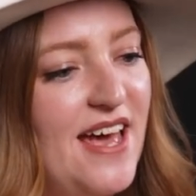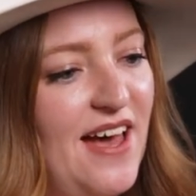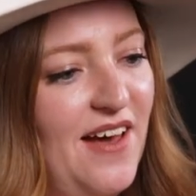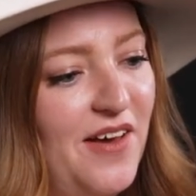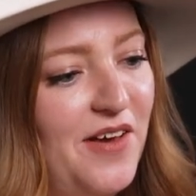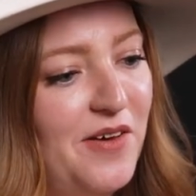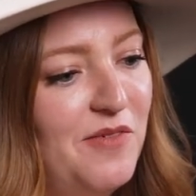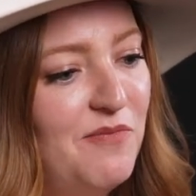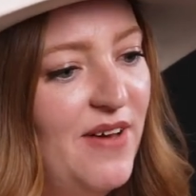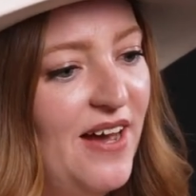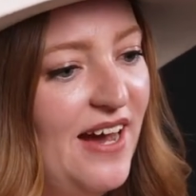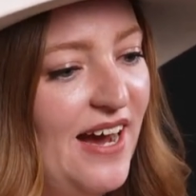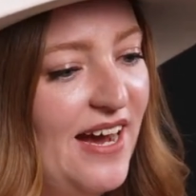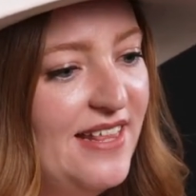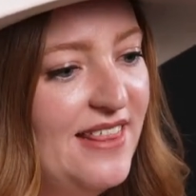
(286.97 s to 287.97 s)

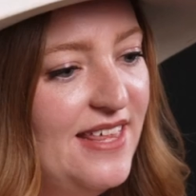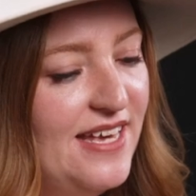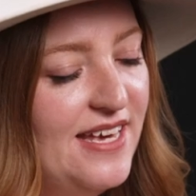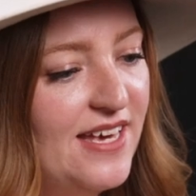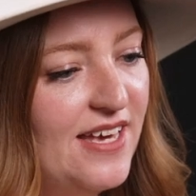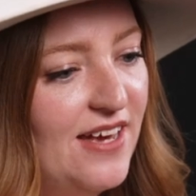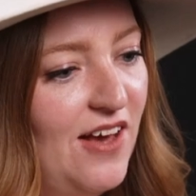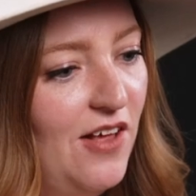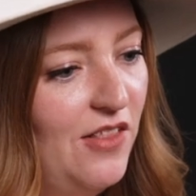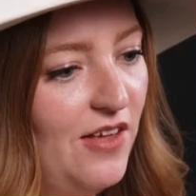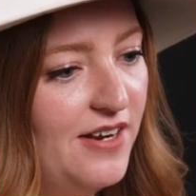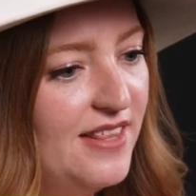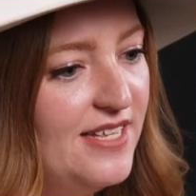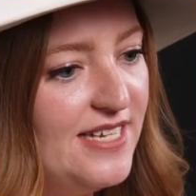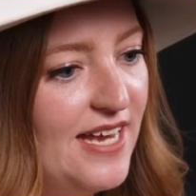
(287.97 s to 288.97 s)
I think a
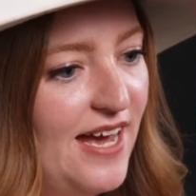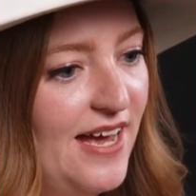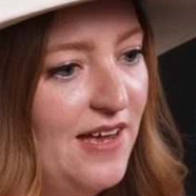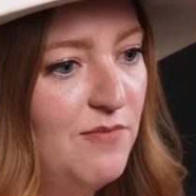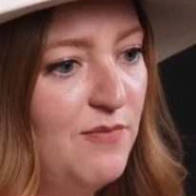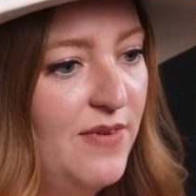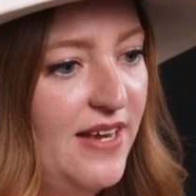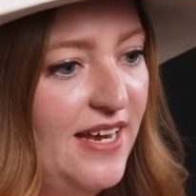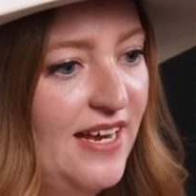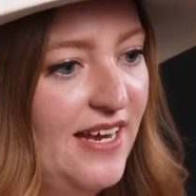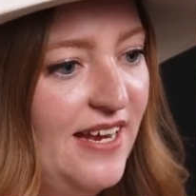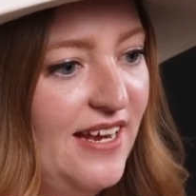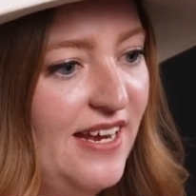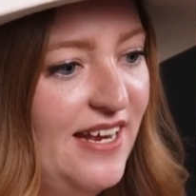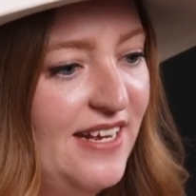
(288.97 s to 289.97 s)
lot of the time
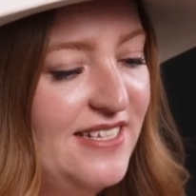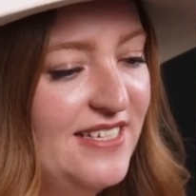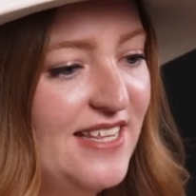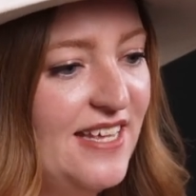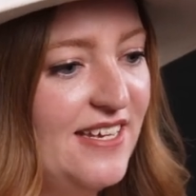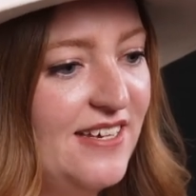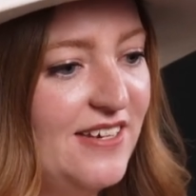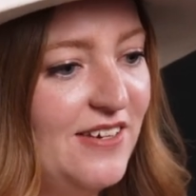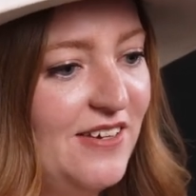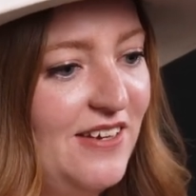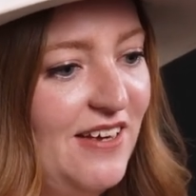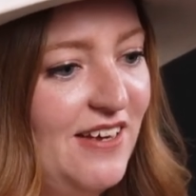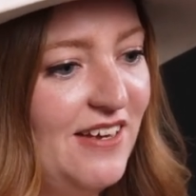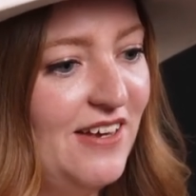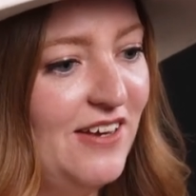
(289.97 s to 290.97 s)
it's the
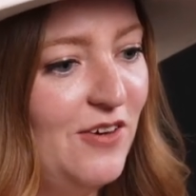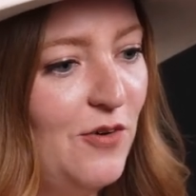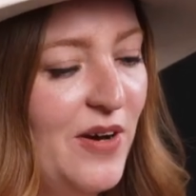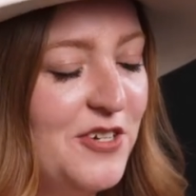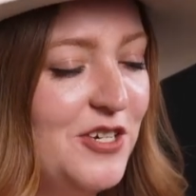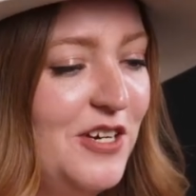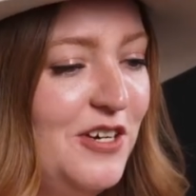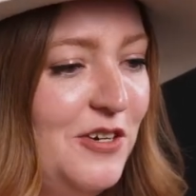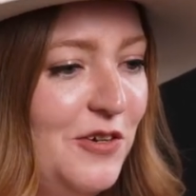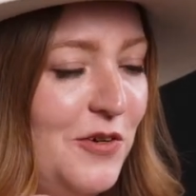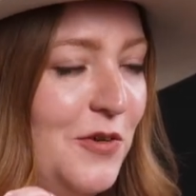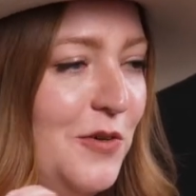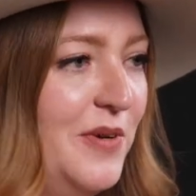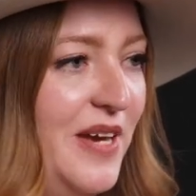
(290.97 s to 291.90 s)
question, who